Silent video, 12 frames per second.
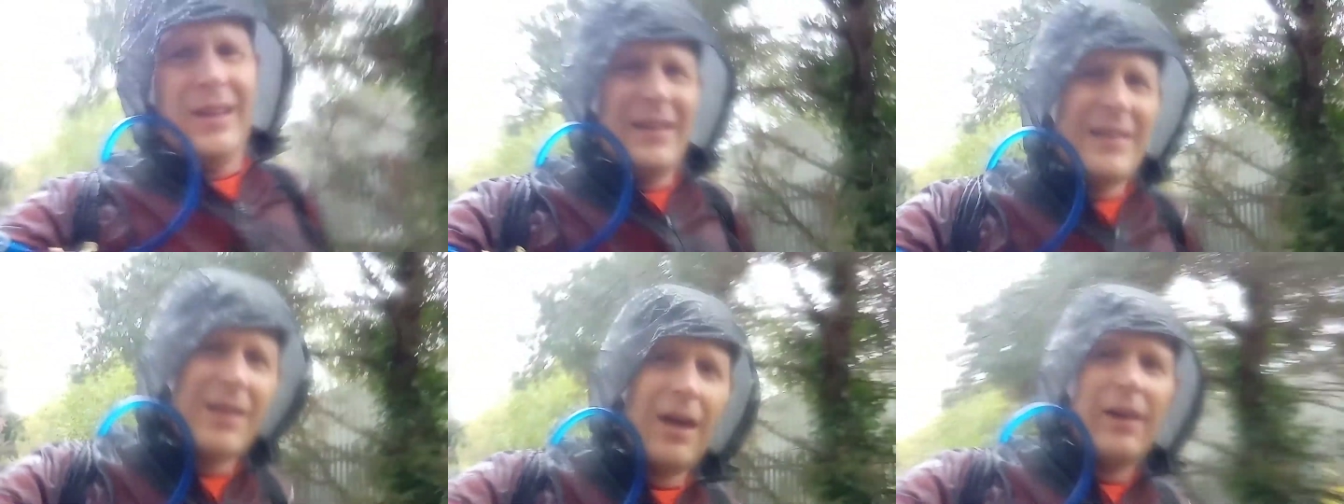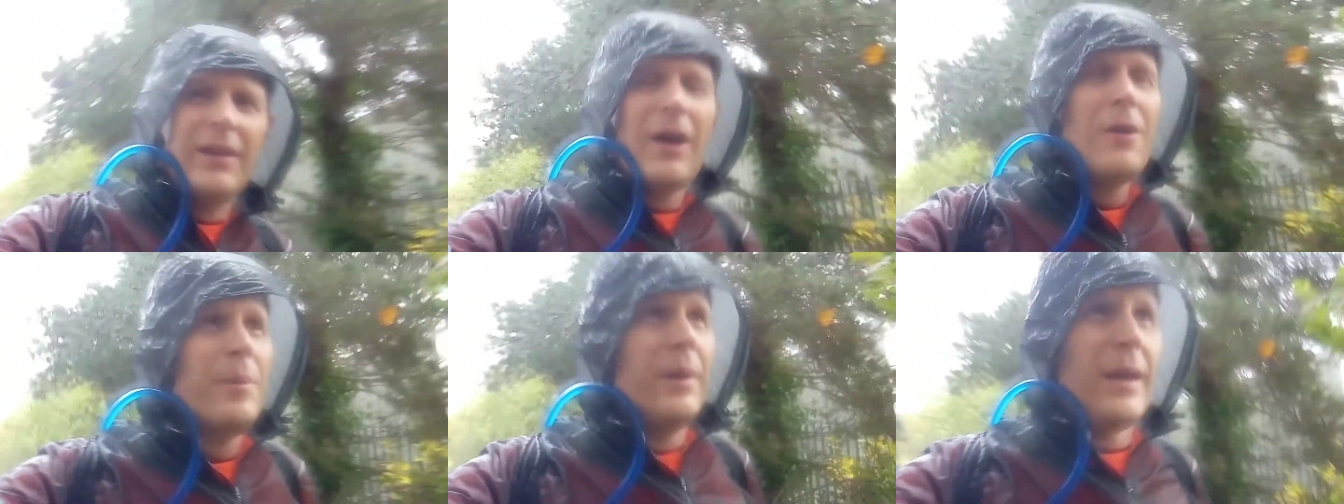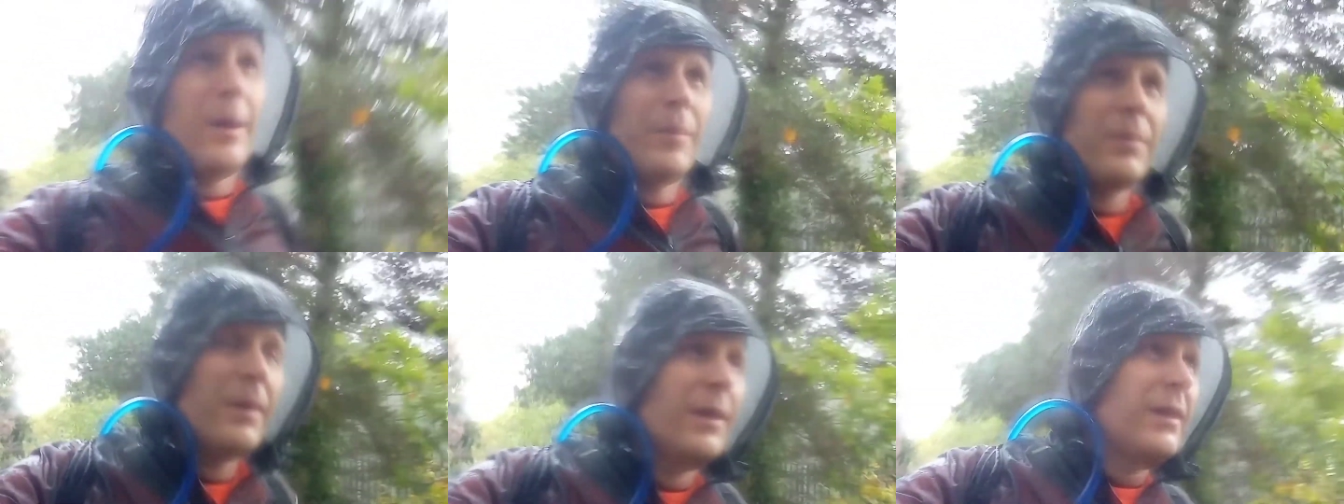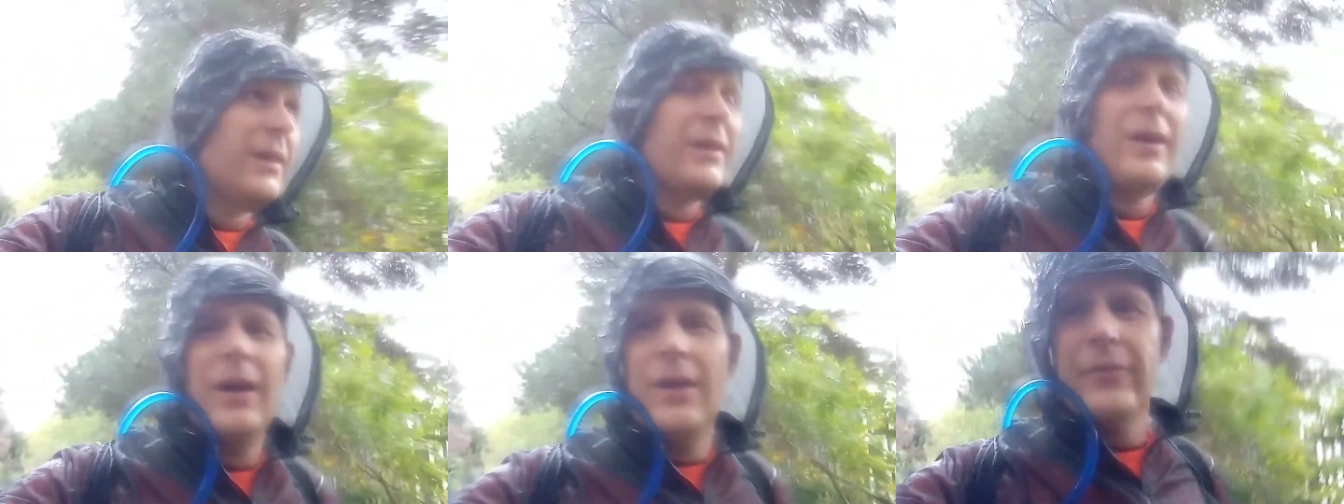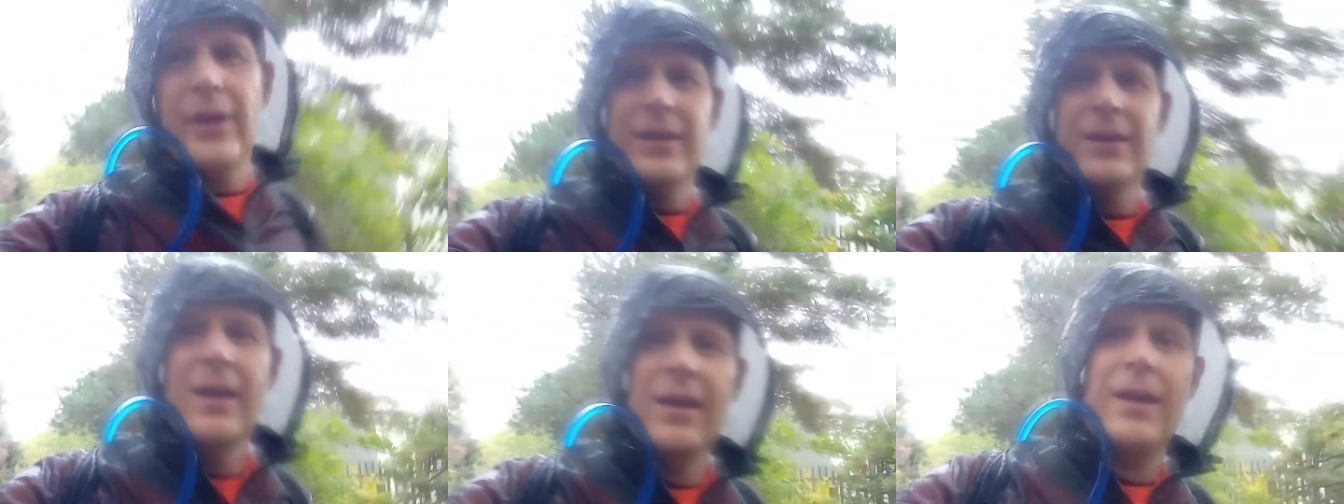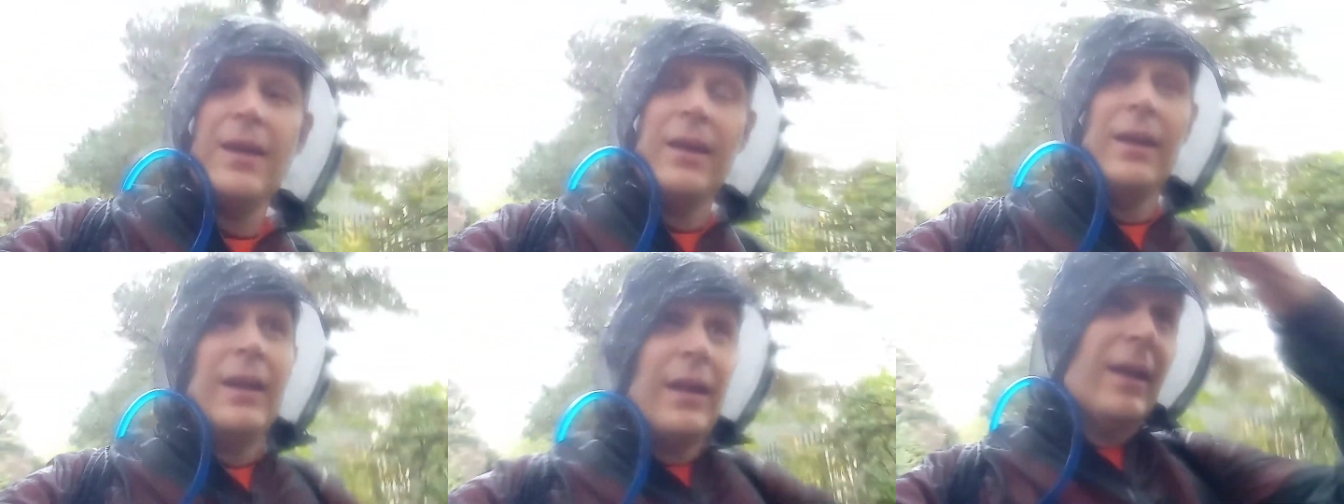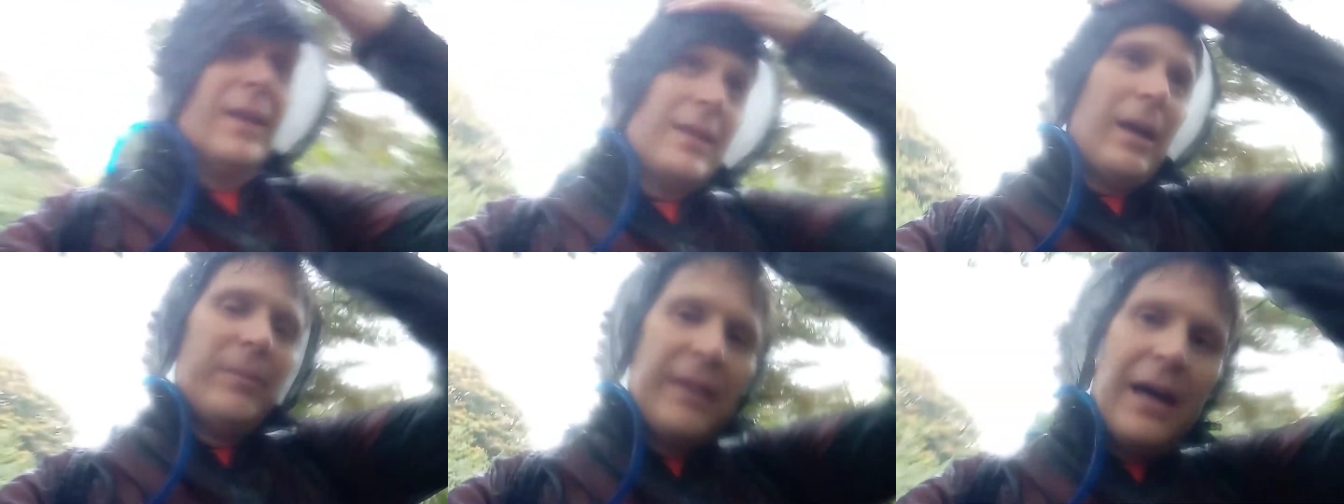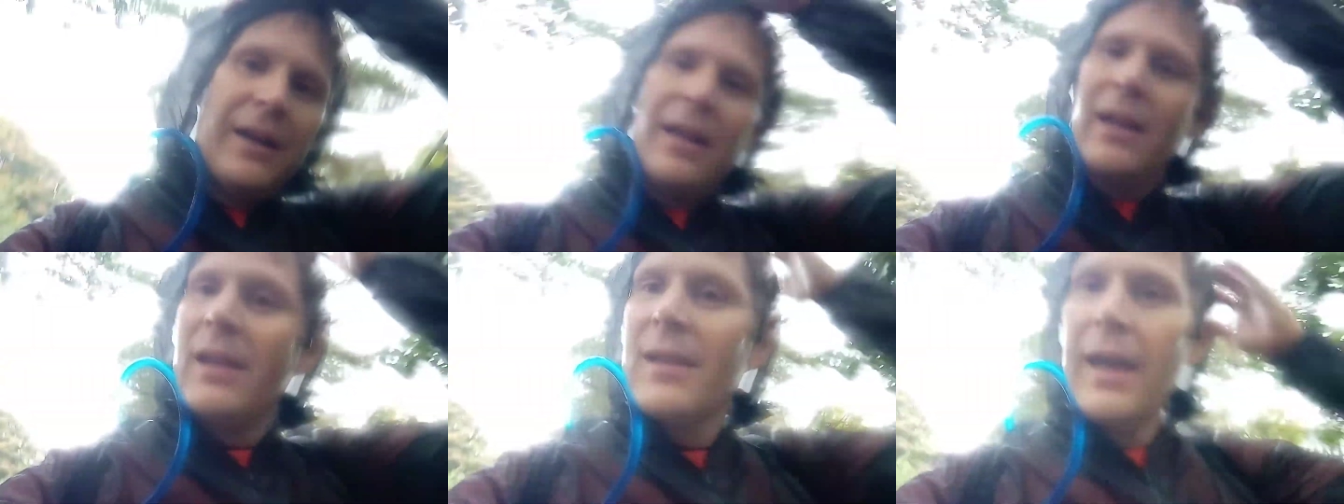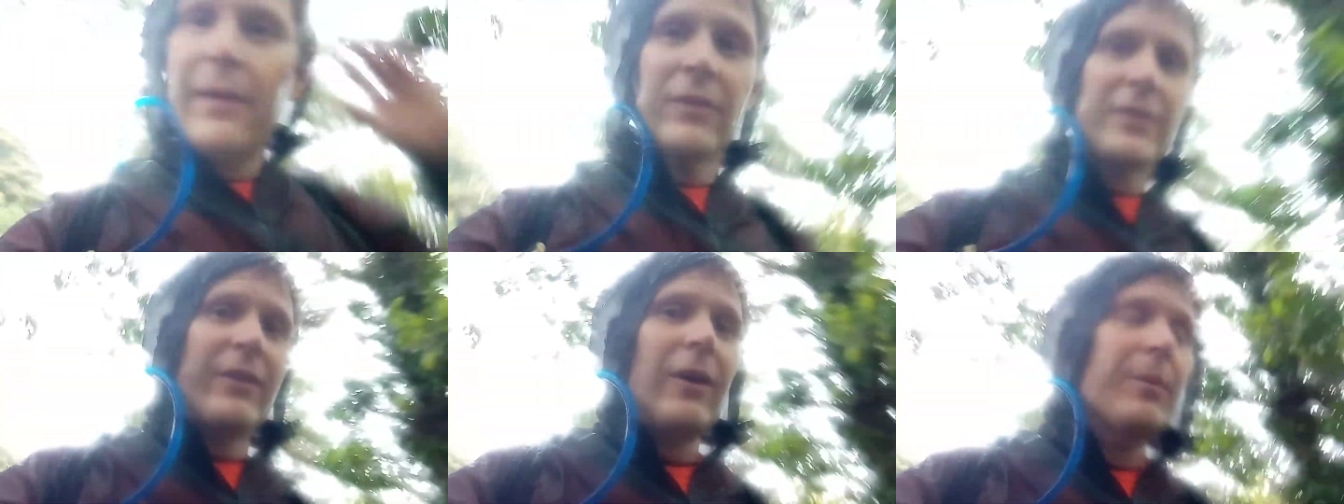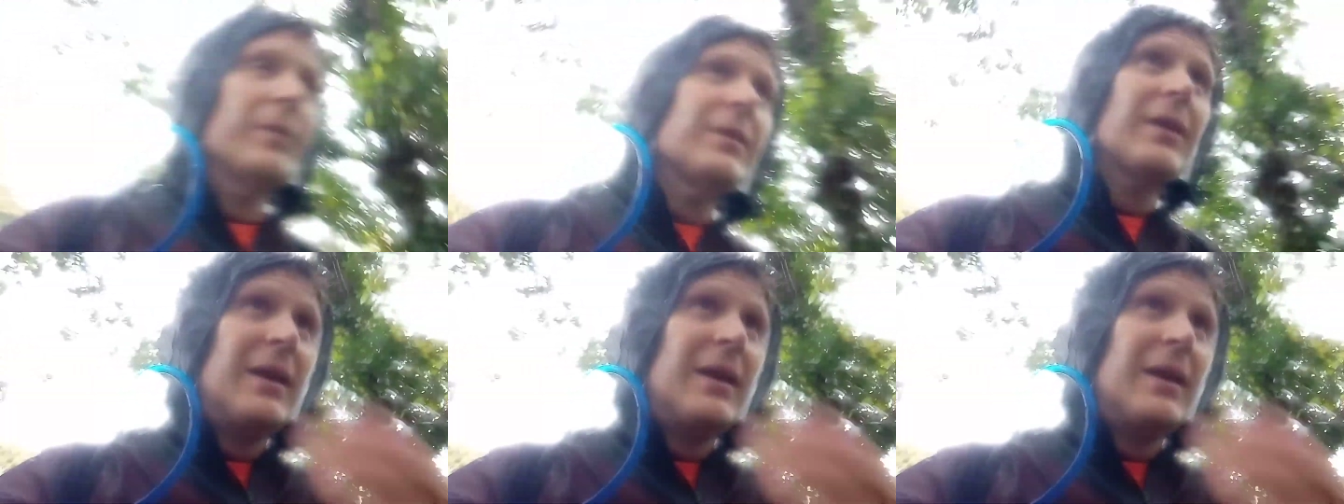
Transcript: Started opening up. Uh, the rain has come down, heavens have opened,